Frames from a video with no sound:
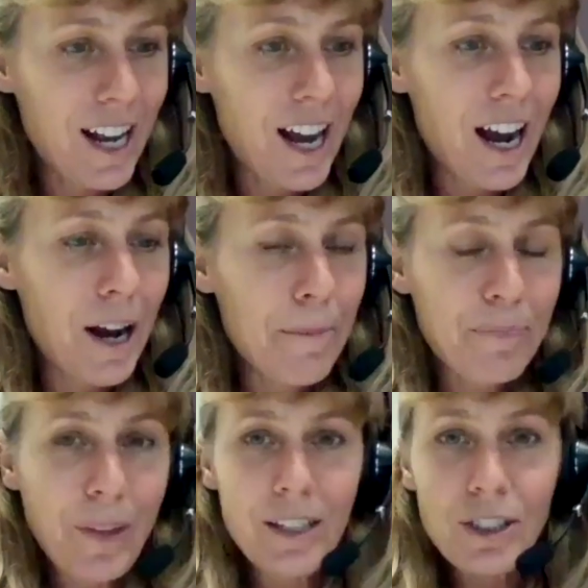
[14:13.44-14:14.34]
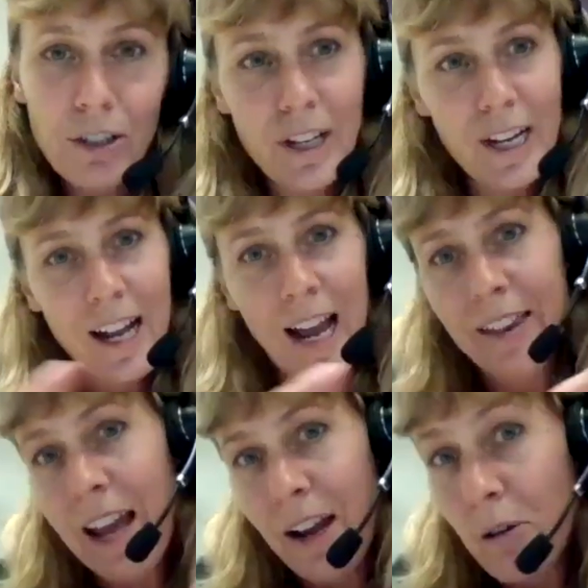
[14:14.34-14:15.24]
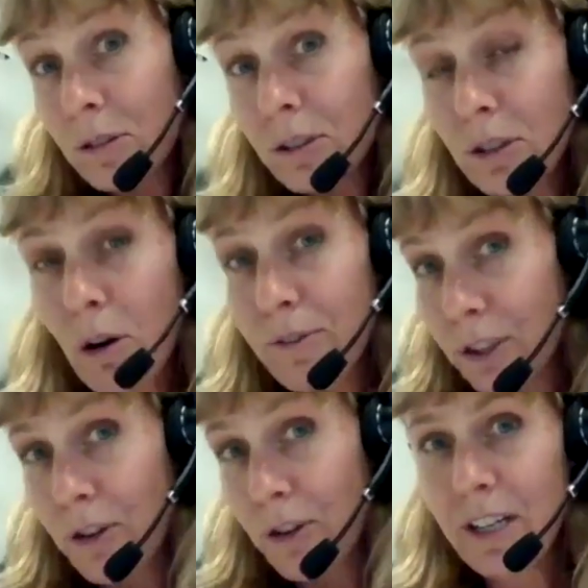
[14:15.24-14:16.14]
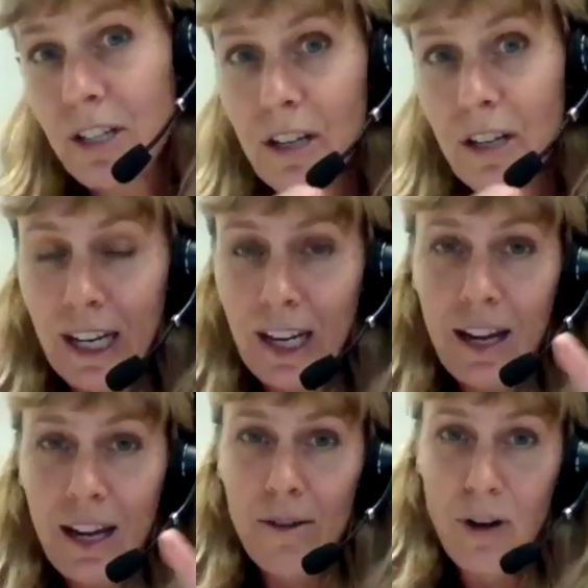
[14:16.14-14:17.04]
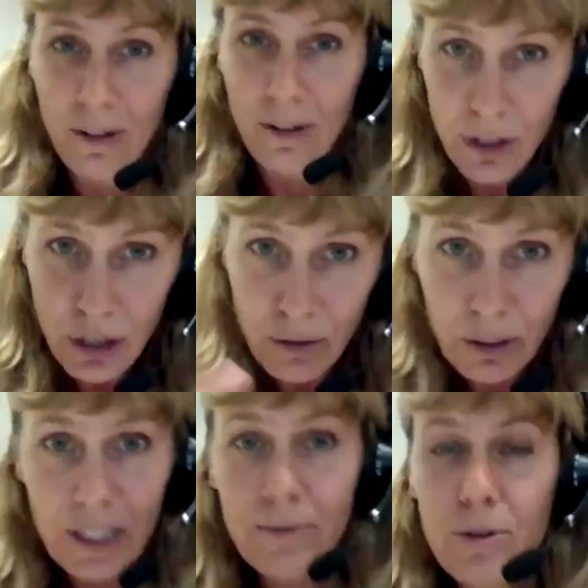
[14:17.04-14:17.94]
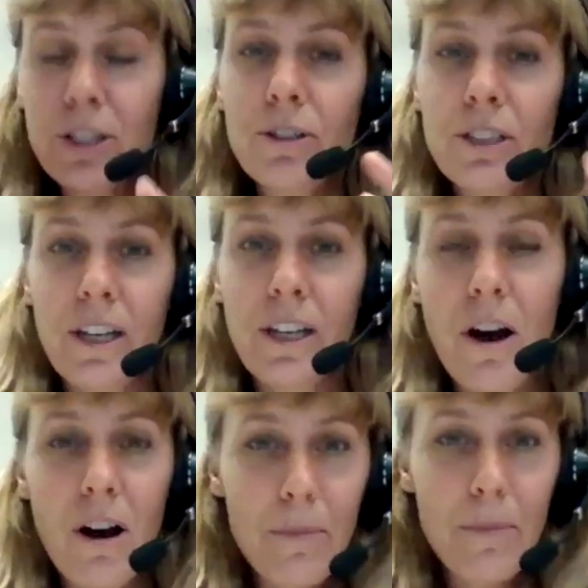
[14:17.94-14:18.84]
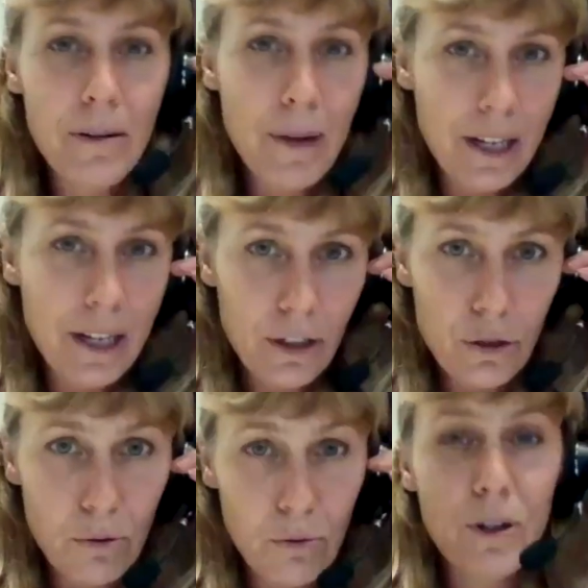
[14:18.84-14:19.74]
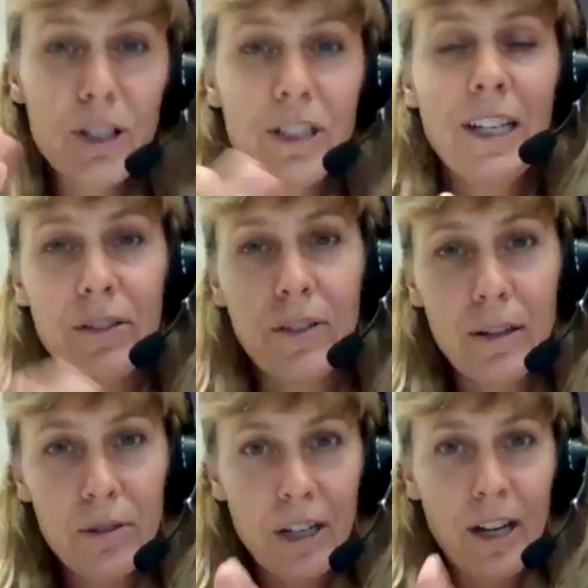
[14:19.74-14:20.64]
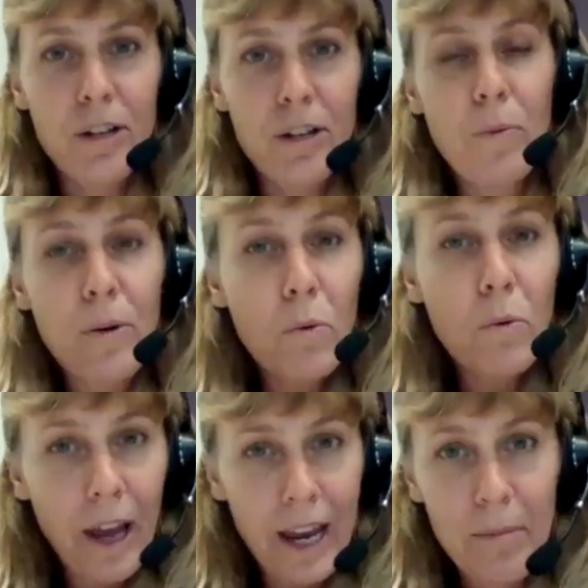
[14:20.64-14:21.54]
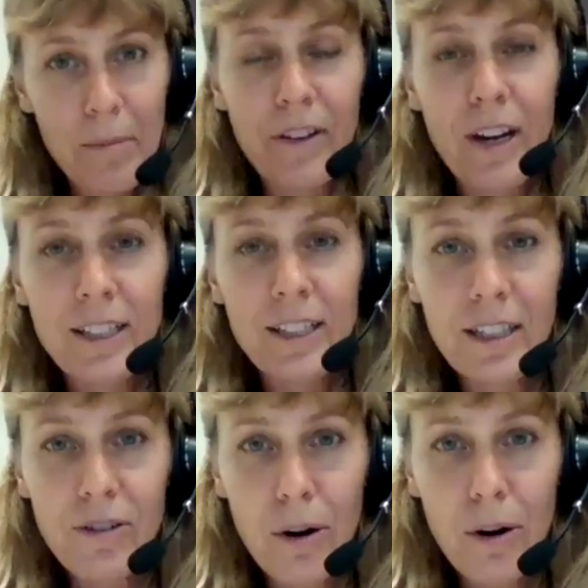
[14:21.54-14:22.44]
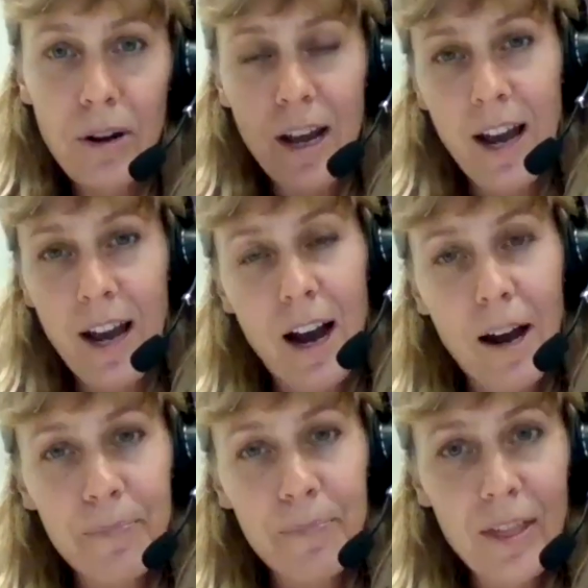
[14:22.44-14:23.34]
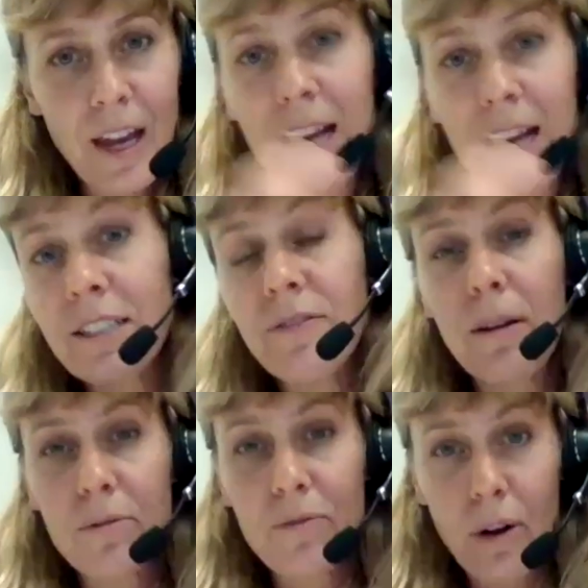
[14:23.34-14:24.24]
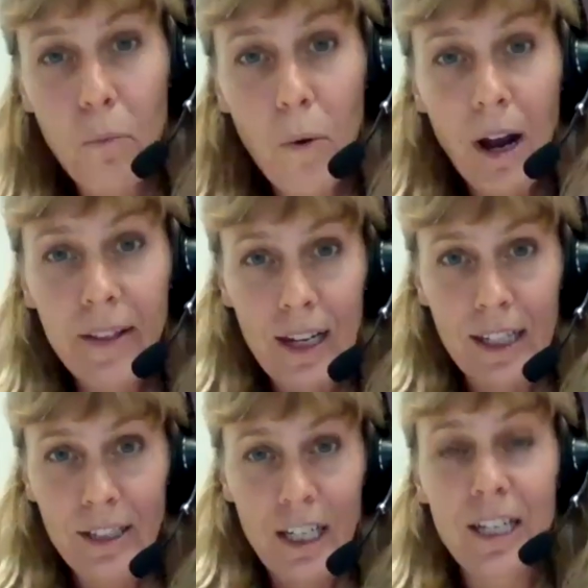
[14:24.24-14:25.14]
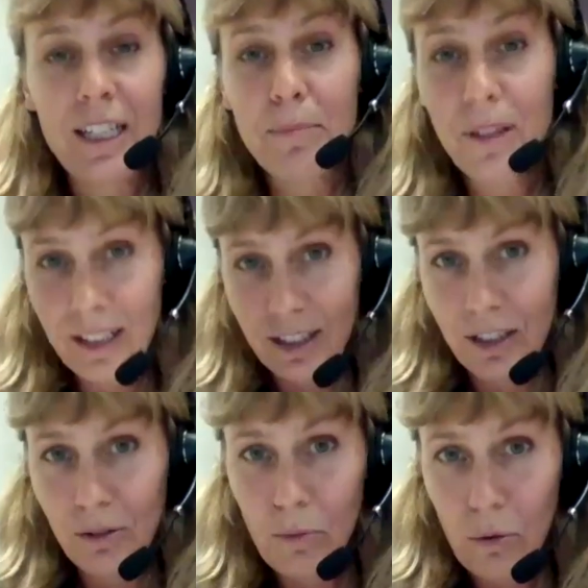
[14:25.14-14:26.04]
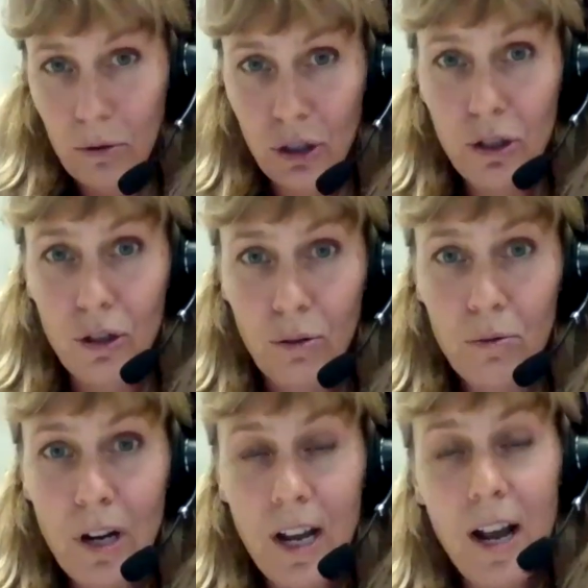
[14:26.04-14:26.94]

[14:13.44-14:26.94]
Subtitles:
And that off screen journey around reducing carbon, making sure, which has now developed, we're all aiming for net zero. That has developed very well in the last 10 years, but there's still more to do.